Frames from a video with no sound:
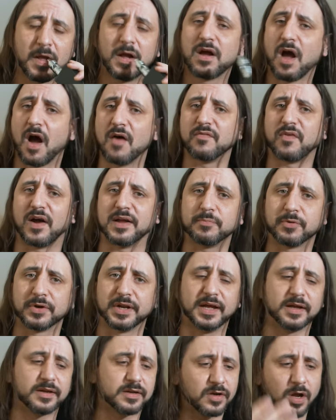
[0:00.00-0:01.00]
Can't vape
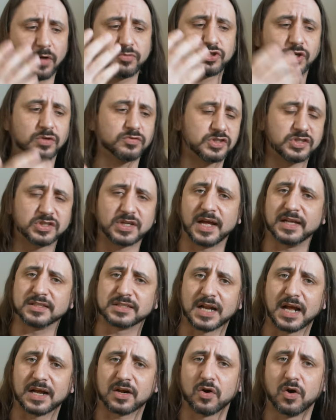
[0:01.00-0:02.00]
on it, no juice is getting
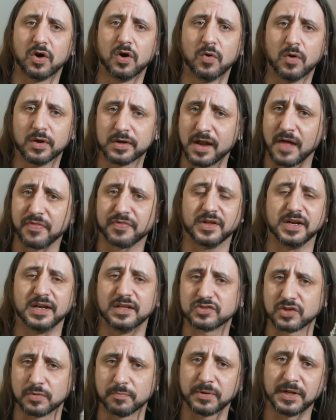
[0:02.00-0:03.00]
to that coil, nothing,
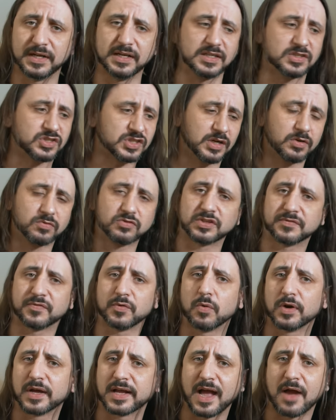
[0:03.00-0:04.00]
it's completely sealed. So if
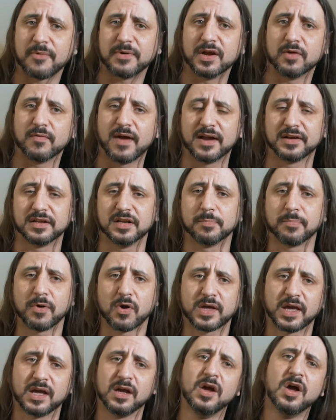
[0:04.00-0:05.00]
you want to carry it around in your
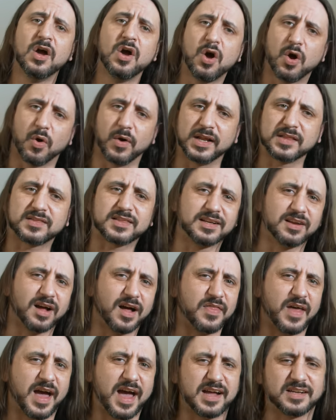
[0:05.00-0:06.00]
pocket or anything
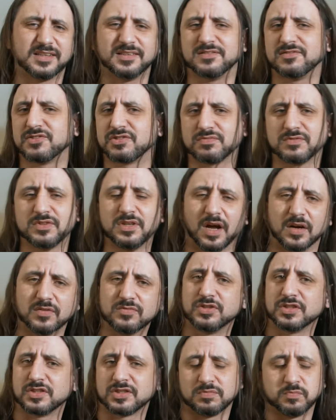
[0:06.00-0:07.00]
like that, and
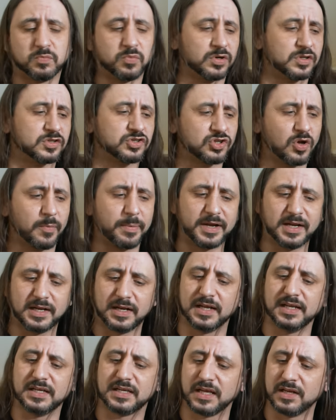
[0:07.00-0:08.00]
just want to stop any
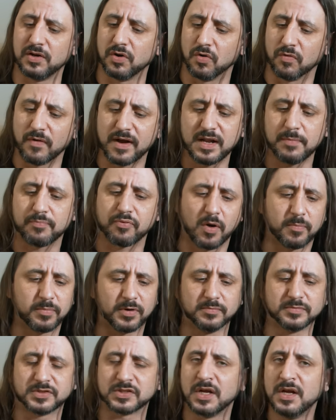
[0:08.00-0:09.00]
leaking or any
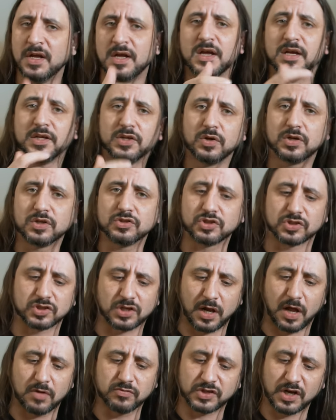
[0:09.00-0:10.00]
problems, you can just
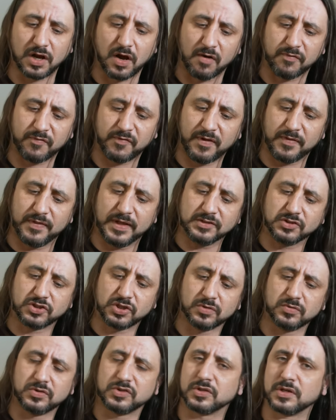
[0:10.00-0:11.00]
close it off, and then
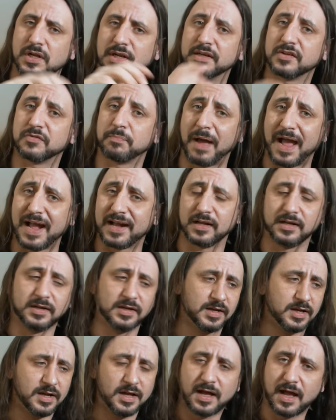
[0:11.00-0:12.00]
two clicks back,
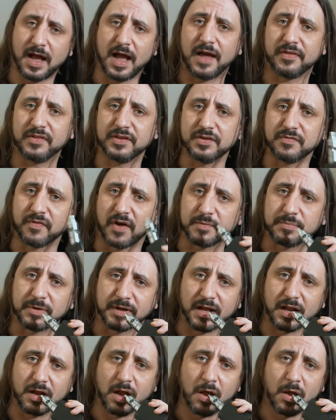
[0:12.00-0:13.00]
and then you vape
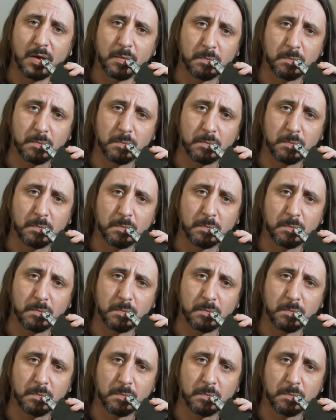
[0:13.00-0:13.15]
again.